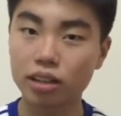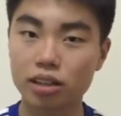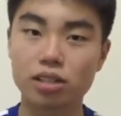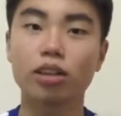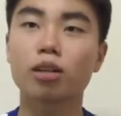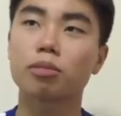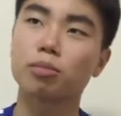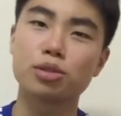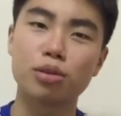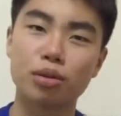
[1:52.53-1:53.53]
because a lot of
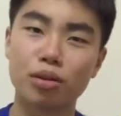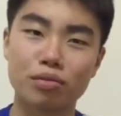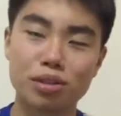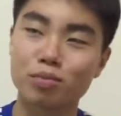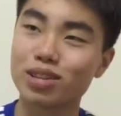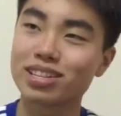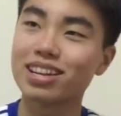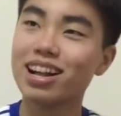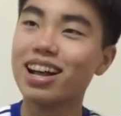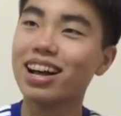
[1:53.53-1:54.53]
people don't know it for some reason.
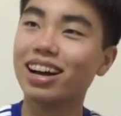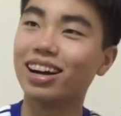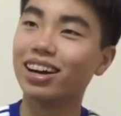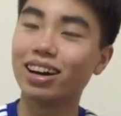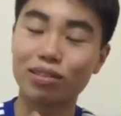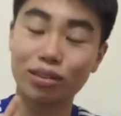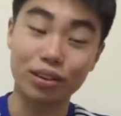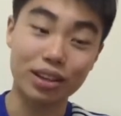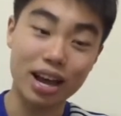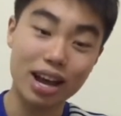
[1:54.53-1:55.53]
I've
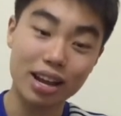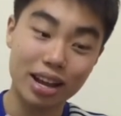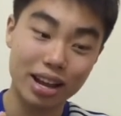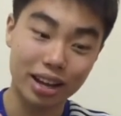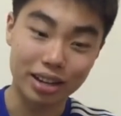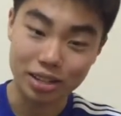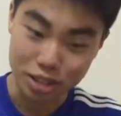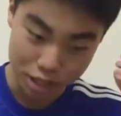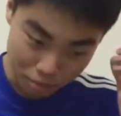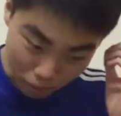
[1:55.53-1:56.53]
got that, and
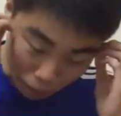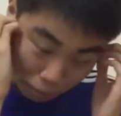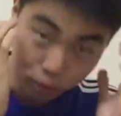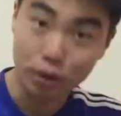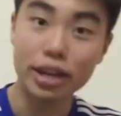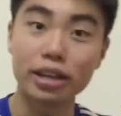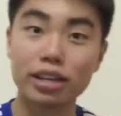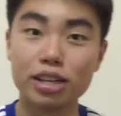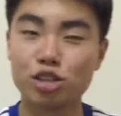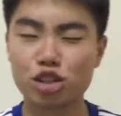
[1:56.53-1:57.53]
just my brain
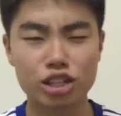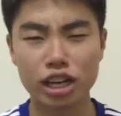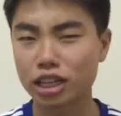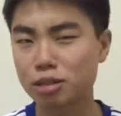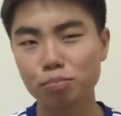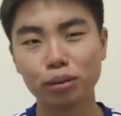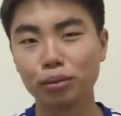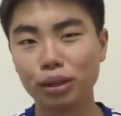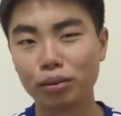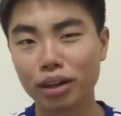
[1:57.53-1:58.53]
is just
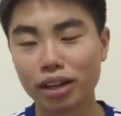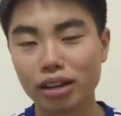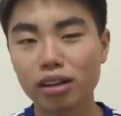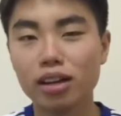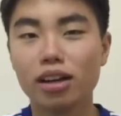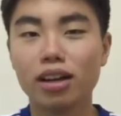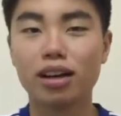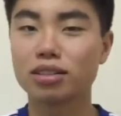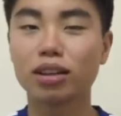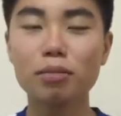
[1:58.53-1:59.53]
exploding right now.
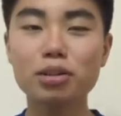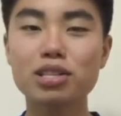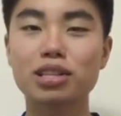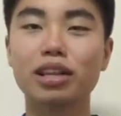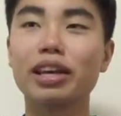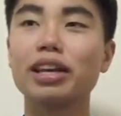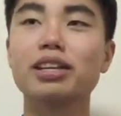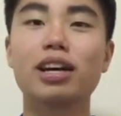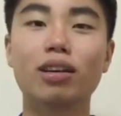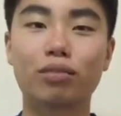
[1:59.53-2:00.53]
So let me just lay
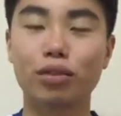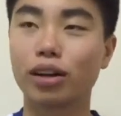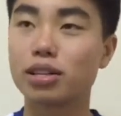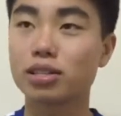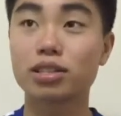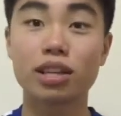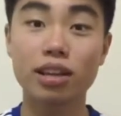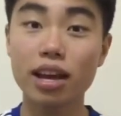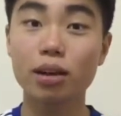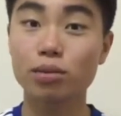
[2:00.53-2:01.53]
it down for you guys.
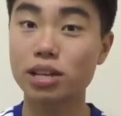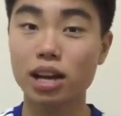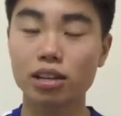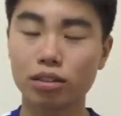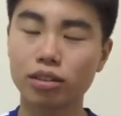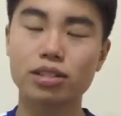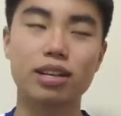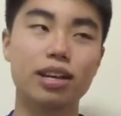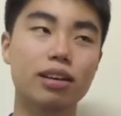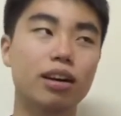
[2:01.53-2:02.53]
Today was, not
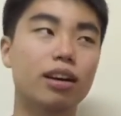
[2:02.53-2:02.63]
today,